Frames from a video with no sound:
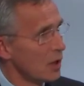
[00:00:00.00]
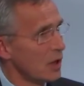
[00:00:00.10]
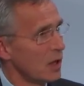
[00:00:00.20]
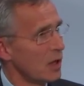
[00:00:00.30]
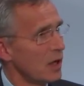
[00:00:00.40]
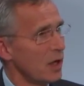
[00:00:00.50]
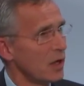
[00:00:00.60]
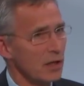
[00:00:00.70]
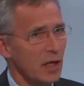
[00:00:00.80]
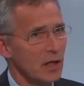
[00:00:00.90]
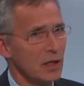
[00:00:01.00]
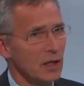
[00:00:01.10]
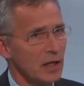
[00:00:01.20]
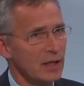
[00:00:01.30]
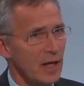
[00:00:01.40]

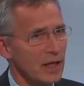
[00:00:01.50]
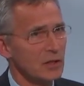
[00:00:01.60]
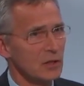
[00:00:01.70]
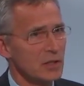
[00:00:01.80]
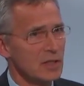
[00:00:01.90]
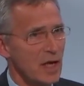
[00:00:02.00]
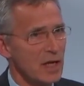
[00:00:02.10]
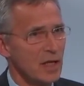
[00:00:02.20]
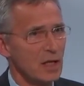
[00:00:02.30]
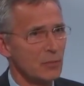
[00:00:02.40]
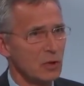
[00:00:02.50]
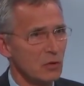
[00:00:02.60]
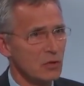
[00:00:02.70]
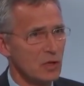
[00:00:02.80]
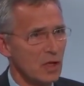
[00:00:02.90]
I can't understand that,
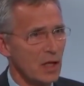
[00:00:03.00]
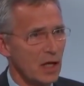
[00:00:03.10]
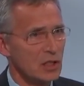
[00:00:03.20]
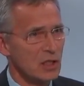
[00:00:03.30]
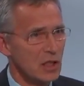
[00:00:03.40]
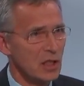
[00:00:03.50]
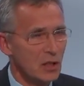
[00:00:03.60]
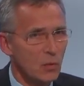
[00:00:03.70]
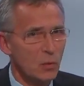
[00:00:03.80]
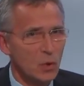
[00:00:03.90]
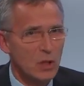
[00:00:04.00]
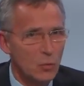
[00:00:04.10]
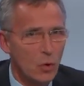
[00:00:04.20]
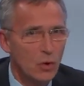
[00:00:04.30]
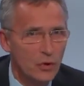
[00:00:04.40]
because actually we
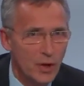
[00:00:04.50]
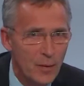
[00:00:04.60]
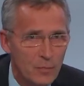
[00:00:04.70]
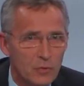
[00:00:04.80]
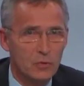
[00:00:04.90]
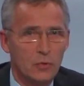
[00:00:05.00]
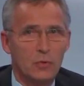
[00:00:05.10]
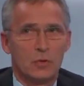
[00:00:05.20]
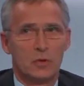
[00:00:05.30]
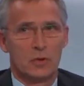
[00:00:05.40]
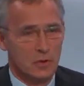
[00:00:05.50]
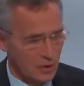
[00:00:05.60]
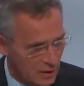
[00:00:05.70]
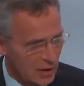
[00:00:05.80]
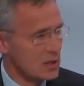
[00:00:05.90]
want them to
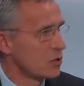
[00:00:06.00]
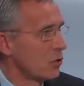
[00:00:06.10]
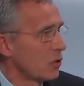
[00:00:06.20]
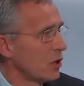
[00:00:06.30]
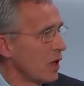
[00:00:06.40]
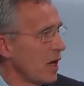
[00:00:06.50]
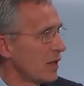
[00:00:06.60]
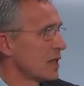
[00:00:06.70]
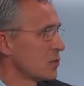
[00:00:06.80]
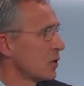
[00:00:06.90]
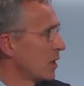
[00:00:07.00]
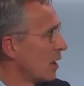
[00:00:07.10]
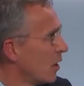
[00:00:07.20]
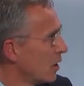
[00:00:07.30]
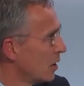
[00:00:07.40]
get stronger, and that's what they
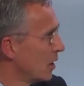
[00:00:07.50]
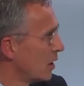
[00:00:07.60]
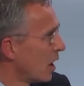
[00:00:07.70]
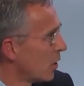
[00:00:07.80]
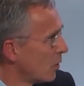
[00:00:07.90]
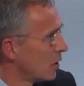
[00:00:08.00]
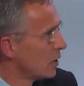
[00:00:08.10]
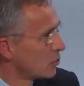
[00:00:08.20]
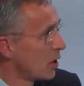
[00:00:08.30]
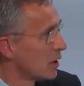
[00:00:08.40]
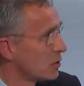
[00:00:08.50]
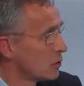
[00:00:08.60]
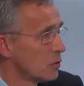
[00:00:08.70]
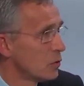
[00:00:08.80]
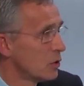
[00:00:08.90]
are now trying
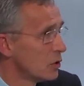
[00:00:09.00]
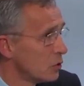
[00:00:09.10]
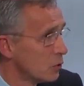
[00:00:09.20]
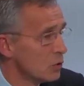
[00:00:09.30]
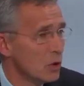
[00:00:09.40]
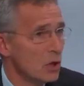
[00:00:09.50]
to do.